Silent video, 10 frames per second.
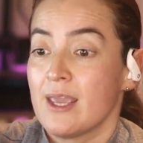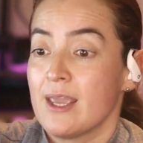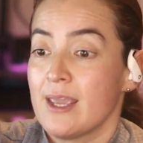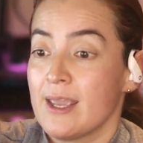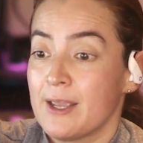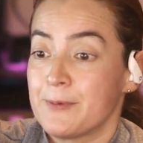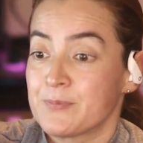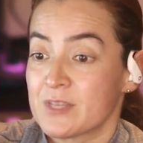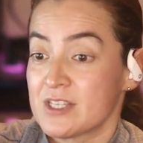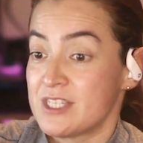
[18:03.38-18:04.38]

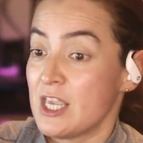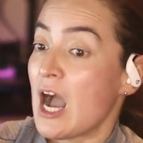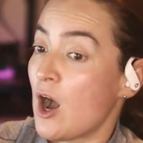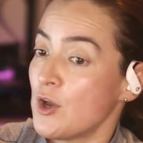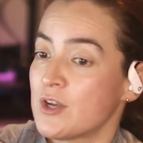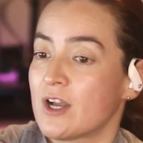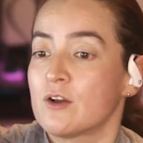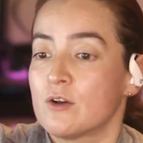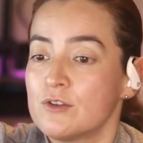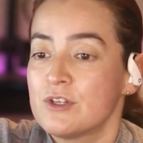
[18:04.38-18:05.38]
and see how you
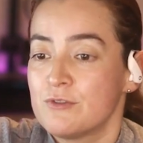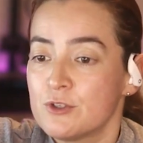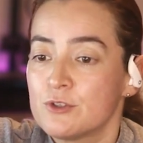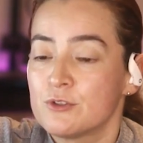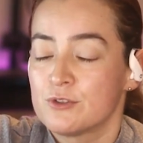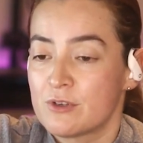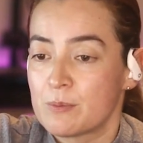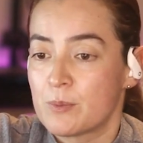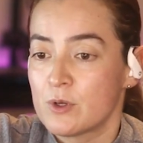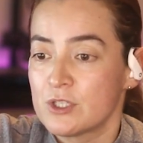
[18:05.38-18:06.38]
can contribute to the
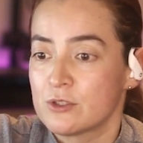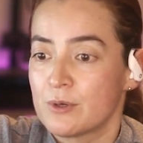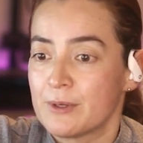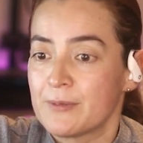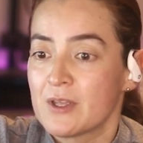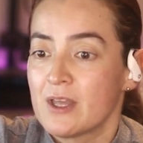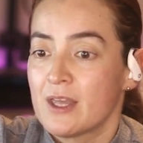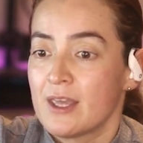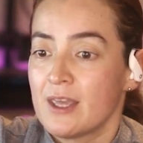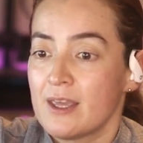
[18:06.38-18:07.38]
repository.
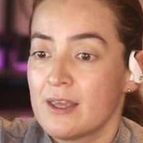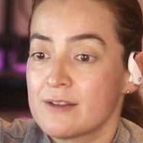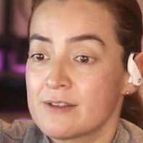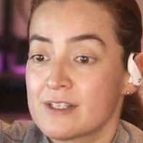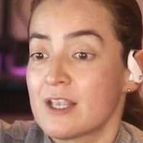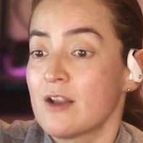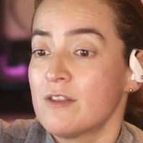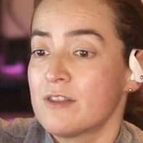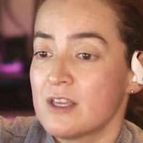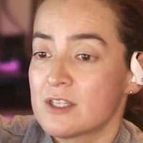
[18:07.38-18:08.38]
The
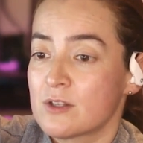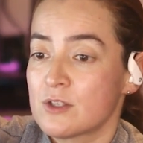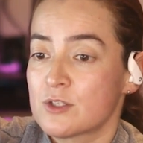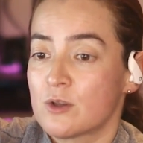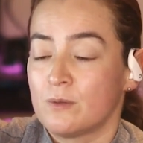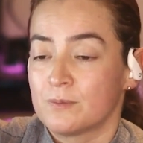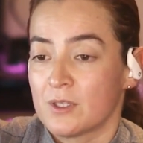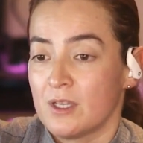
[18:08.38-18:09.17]
second thing is also,